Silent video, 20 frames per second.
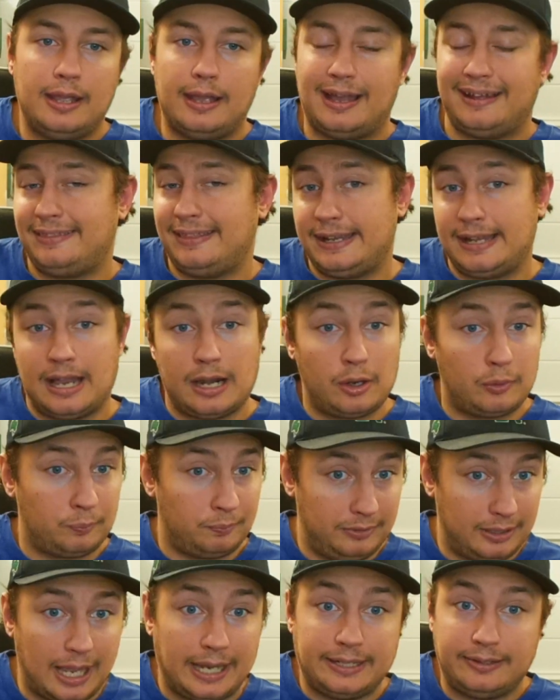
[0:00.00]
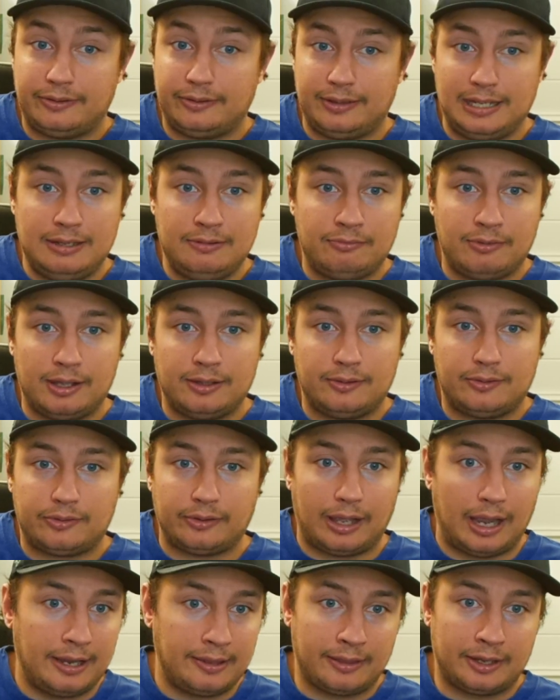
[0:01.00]
I think they got a nice defense.
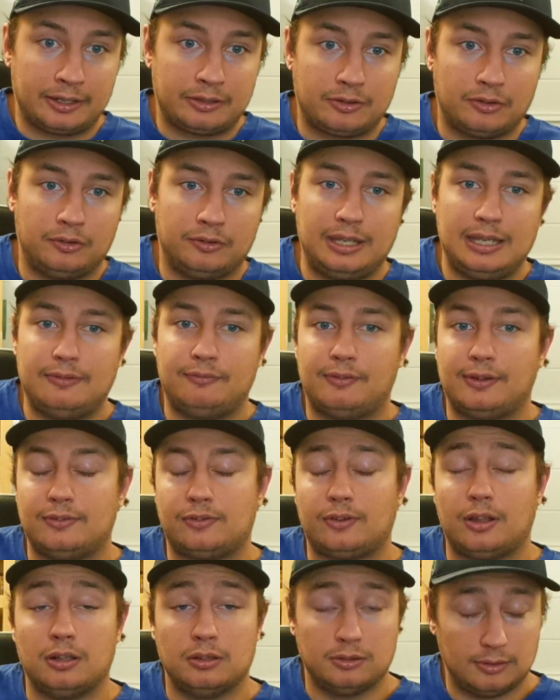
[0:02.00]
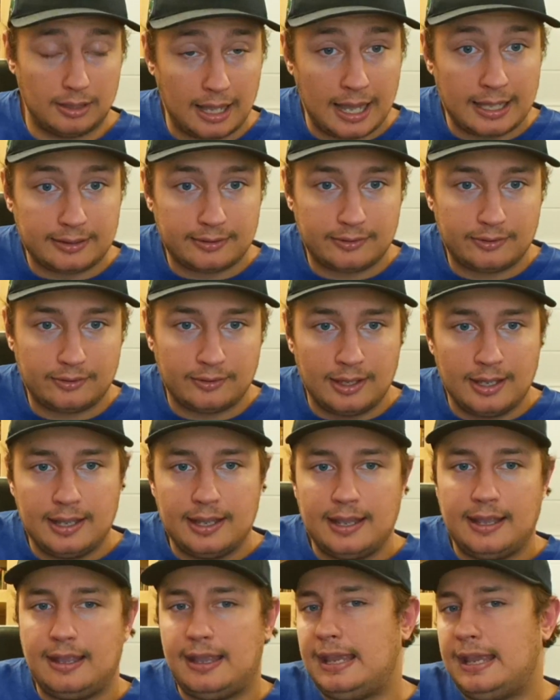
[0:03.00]
I like their defense a lot.
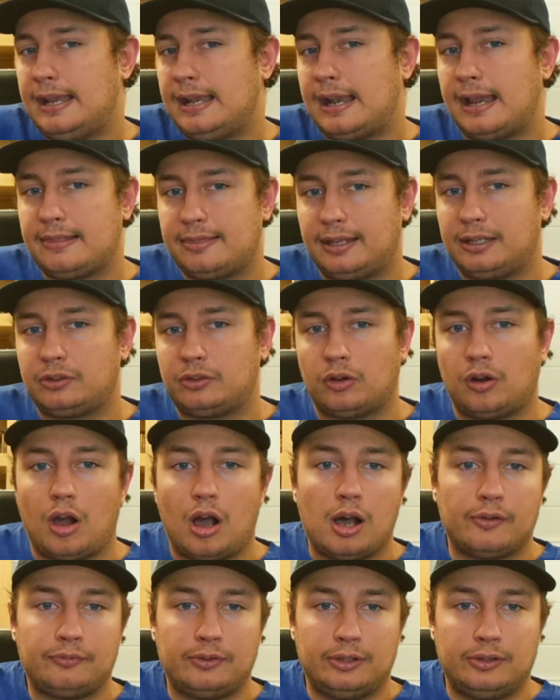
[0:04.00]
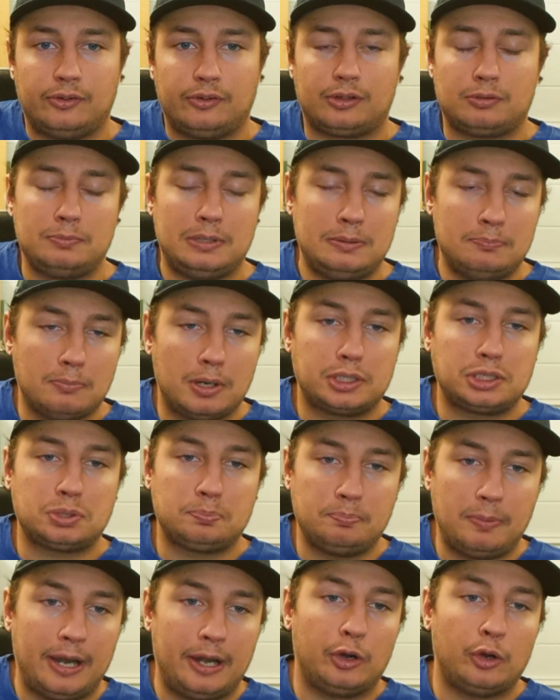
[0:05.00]
And I think their offense is going to be
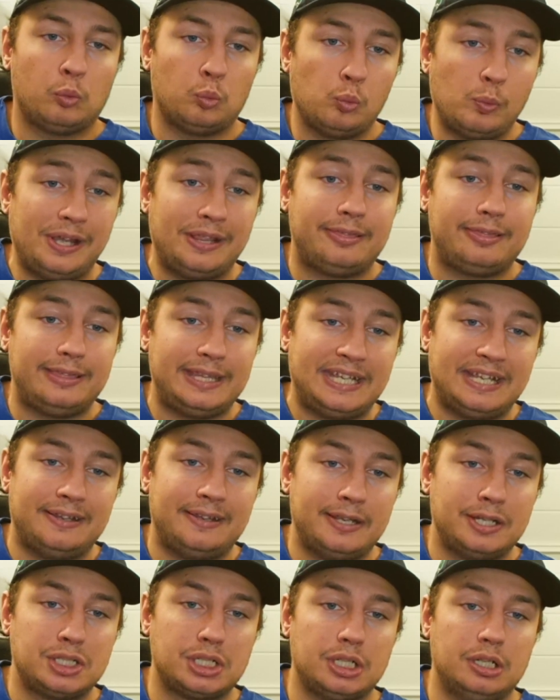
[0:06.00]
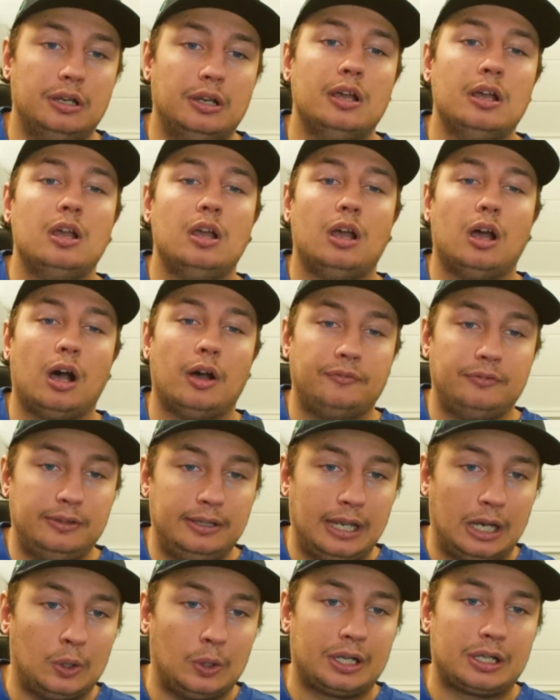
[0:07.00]
much better with the addition of
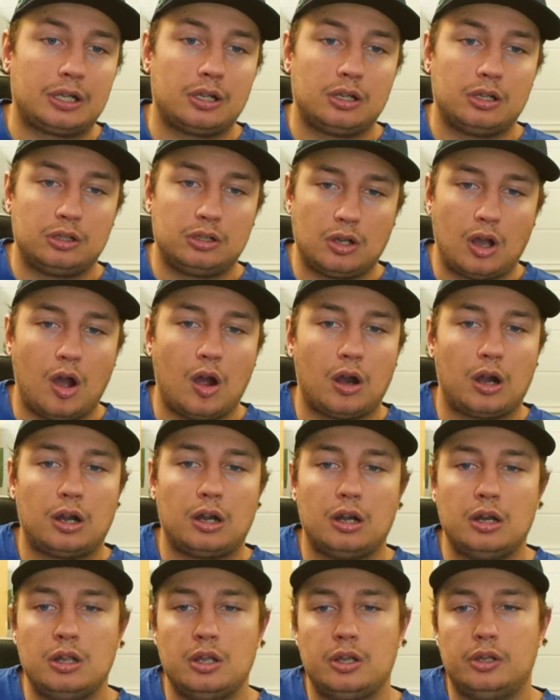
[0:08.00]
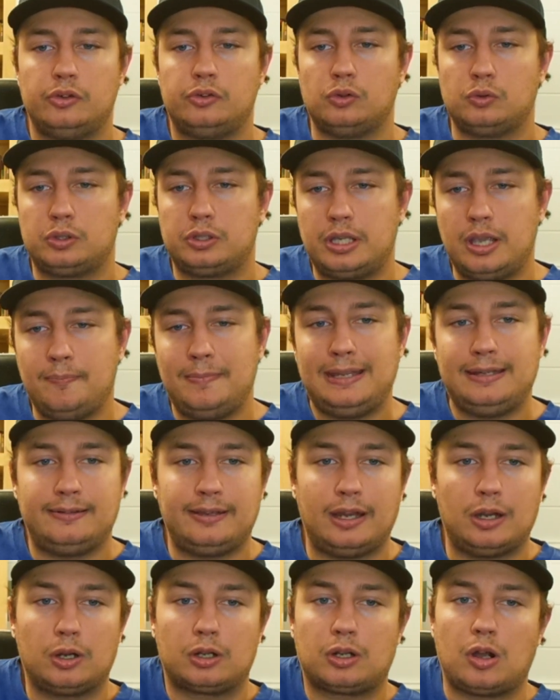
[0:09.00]
Derek Carr. So give me
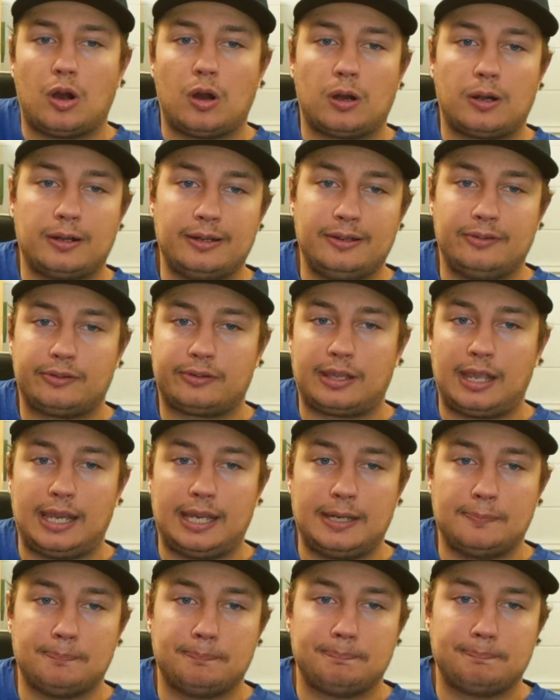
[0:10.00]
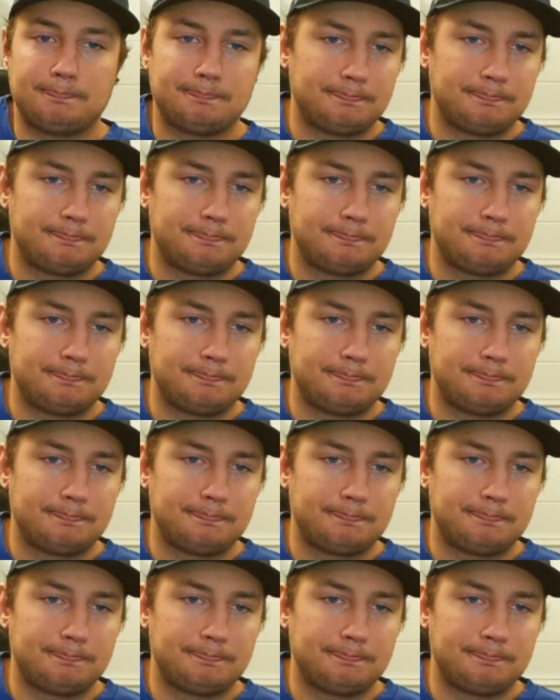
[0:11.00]
Derek Carr in this game.